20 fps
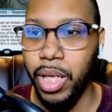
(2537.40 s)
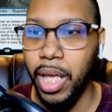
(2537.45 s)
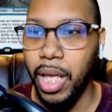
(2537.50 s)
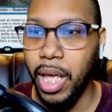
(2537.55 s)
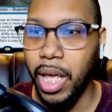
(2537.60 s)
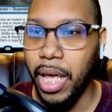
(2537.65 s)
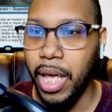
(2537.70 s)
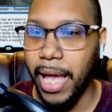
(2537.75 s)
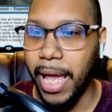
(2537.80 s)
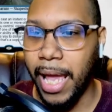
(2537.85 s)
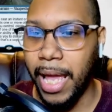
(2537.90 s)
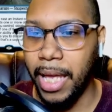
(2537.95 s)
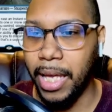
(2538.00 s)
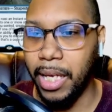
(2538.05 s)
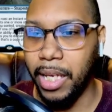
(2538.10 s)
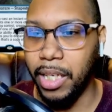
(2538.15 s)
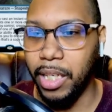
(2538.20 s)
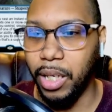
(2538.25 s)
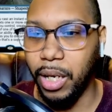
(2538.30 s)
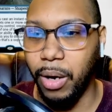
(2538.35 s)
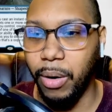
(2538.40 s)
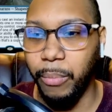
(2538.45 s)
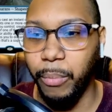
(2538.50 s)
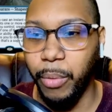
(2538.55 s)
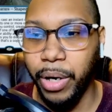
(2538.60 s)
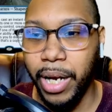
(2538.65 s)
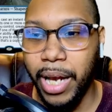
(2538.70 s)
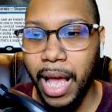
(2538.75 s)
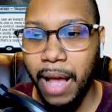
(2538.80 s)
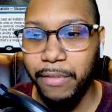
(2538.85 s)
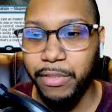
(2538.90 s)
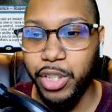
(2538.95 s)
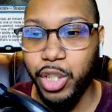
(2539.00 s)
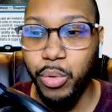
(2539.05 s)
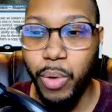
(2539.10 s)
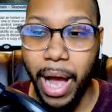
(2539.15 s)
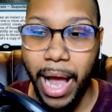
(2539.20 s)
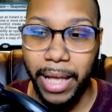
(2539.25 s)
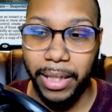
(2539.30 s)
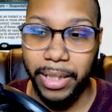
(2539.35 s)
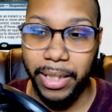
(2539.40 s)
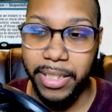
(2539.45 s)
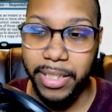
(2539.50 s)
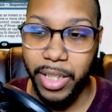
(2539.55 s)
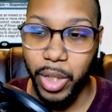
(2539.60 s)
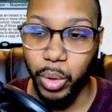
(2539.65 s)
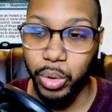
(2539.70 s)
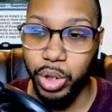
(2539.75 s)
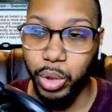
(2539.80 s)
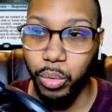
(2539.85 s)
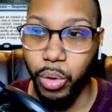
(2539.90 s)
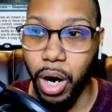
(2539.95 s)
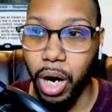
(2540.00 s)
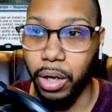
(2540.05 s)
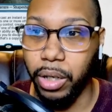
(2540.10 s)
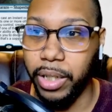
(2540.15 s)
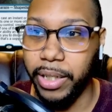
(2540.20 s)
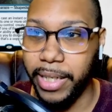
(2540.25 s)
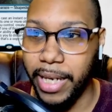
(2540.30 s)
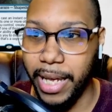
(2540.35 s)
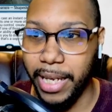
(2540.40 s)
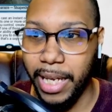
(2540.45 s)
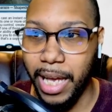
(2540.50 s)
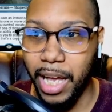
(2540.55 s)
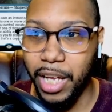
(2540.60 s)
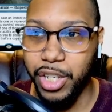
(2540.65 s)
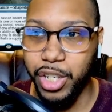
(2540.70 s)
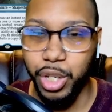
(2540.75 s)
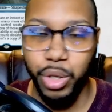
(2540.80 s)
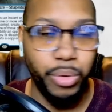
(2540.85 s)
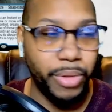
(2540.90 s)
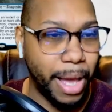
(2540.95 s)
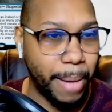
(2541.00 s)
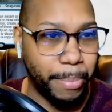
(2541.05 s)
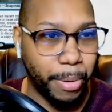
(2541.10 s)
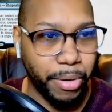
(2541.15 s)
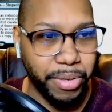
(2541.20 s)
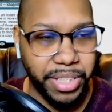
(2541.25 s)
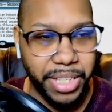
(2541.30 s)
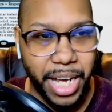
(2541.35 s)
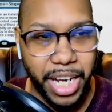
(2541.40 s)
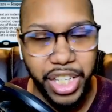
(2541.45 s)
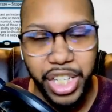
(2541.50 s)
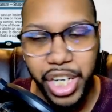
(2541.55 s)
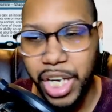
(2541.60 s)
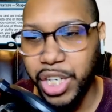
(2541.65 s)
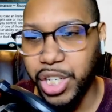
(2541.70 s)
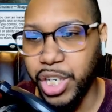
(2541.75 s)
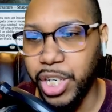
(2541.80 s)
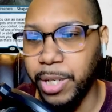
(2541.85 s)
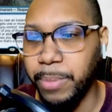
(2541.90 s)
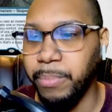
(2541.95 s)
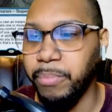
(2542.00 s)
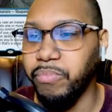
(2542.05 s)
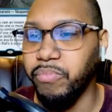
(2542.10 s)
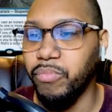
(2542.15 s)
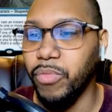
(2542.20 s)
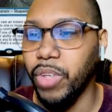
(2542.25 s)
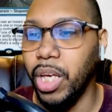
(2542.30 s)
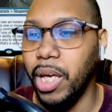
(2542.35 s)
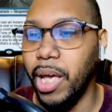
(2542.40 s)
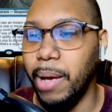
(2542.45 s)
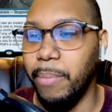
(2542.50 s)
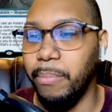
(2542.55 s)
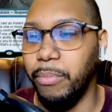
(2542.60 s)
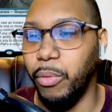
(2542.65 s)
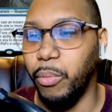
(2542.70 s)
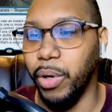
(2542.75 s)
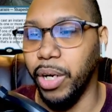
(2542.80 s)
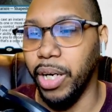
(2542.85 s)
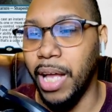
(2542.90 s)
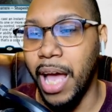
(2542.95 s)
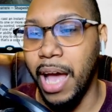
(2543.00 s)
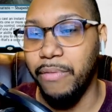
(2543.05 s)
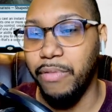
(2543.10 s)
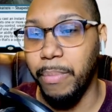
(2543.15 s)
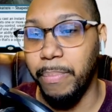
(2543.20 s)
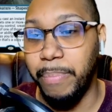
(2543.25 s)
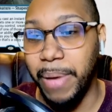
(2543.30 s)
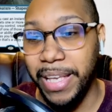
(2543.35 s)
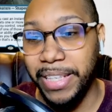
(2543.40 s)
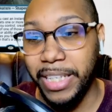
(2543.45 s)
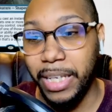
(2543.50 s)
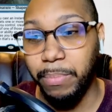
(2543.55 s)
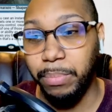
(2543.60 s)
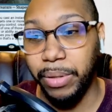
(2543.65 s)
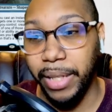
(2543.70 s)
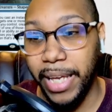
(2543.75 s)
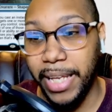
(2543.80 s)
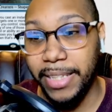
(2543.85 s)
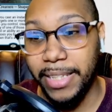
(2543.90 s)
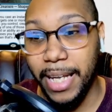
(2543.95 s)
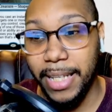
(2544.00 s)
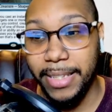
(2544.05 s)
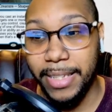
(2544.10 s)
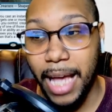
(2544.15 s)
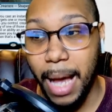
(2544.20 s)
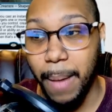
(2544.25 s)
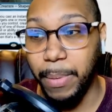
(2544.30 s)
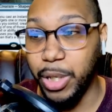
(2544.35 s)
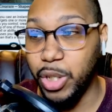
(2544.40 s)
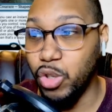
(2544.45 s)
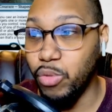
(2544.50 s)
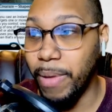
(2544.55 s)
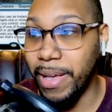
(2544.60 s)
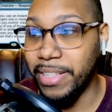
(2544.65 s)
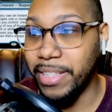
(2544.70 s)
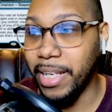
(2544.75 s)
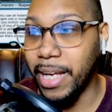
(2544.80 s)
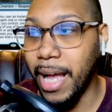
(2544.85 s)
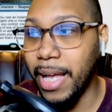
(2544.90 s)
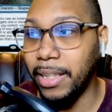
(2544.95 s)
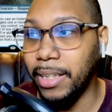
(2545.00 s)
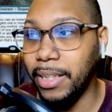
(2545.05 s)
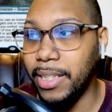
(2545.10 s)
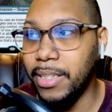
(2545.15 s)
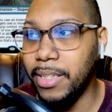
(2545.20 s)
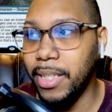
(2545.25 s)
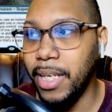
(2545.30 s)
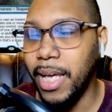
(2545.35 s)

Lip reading: And we're going to have 2 islands in Otawara and Iganjo. That part's not changing. We're going to have a basic plains on top of the 2 basic islands.